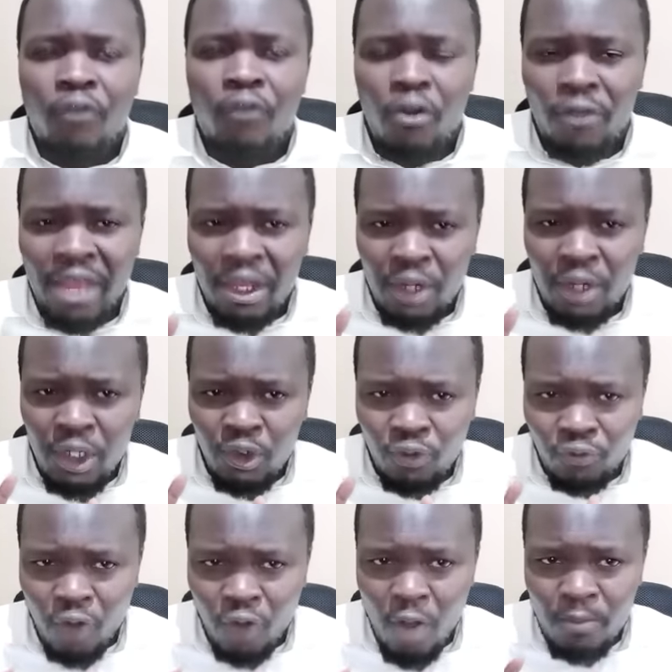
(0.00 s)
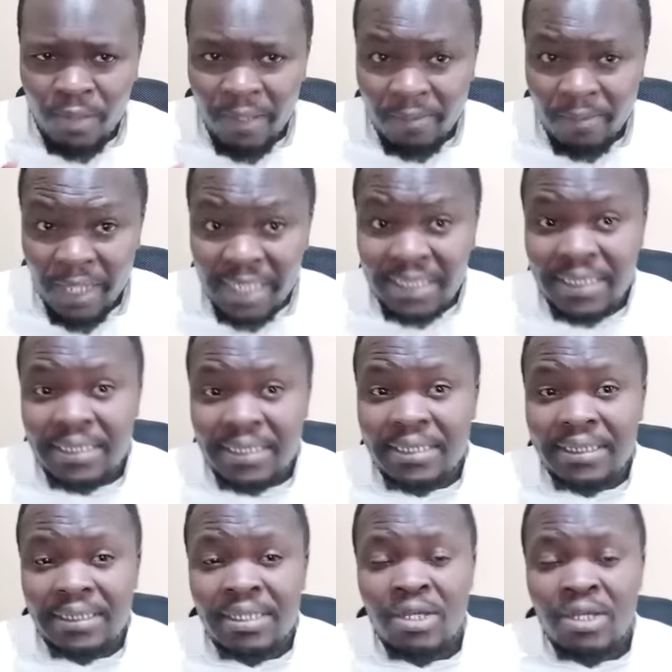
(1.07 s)
for they are going to form the
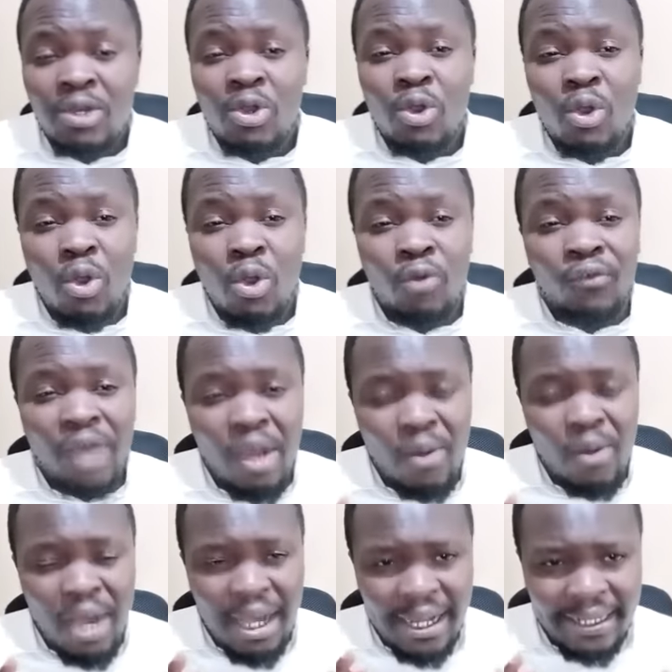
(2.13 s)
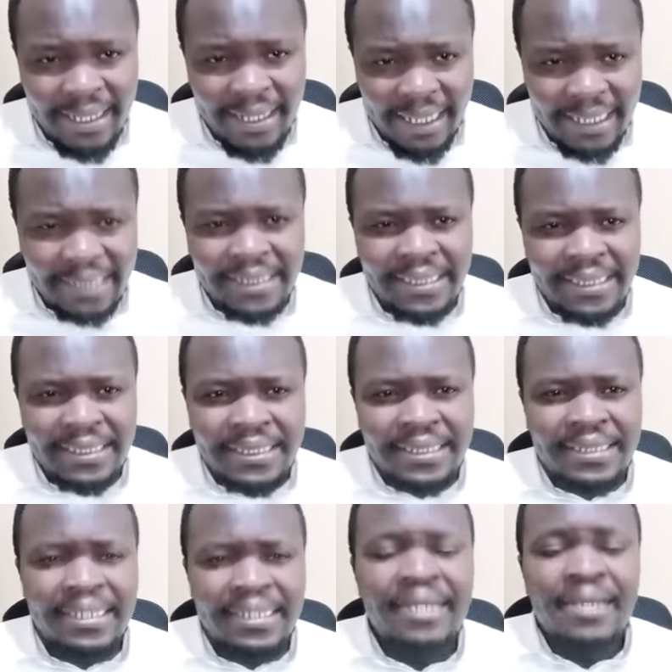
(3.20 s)
basis of our
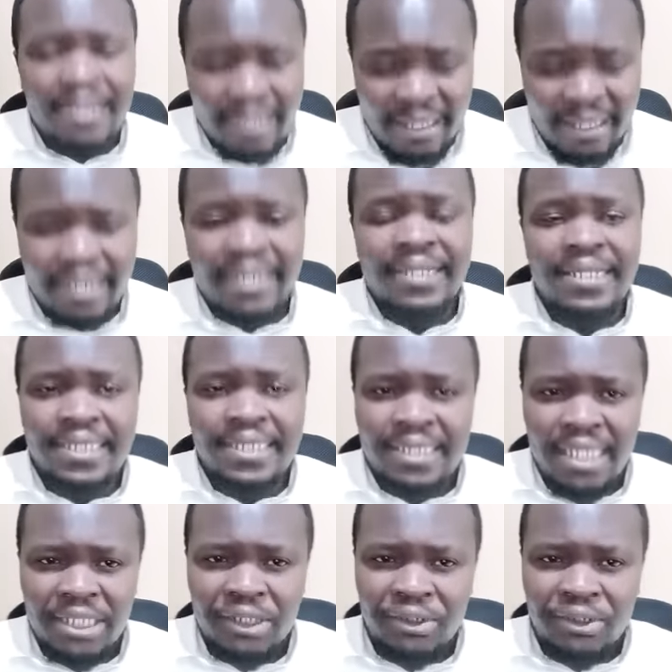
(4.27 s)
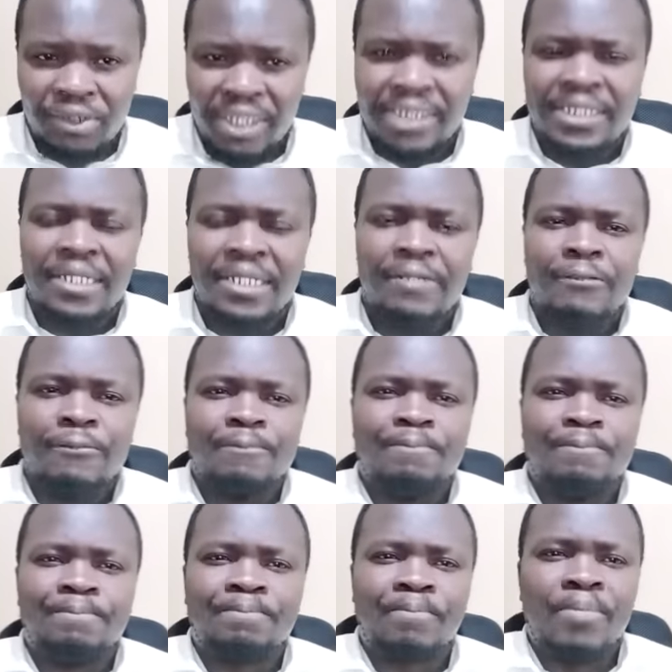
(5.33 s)
analysis and discussion right now.
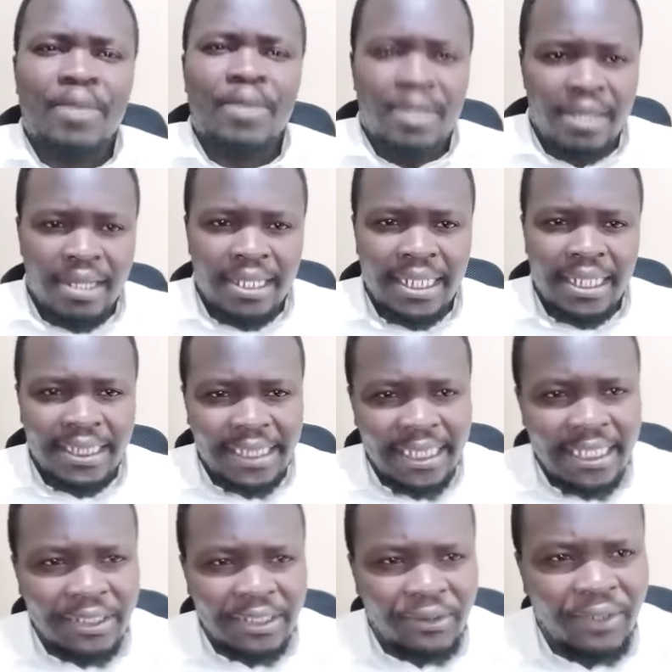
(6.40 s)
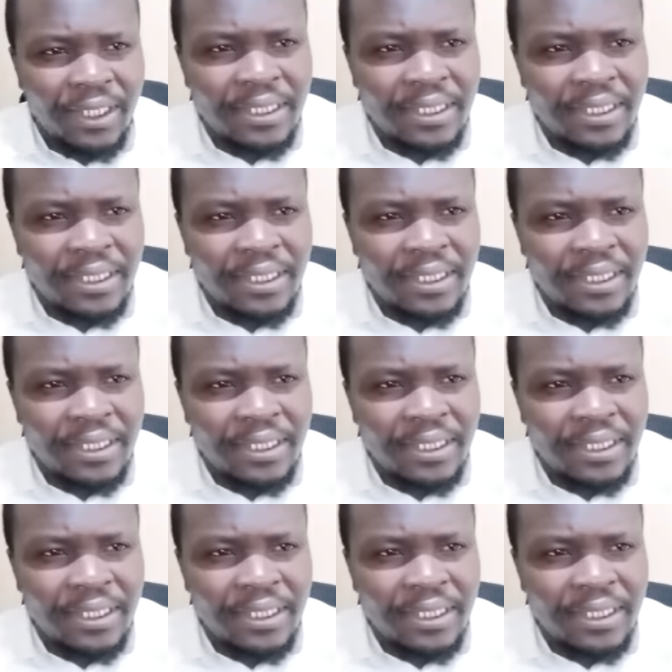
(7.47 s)
Listen into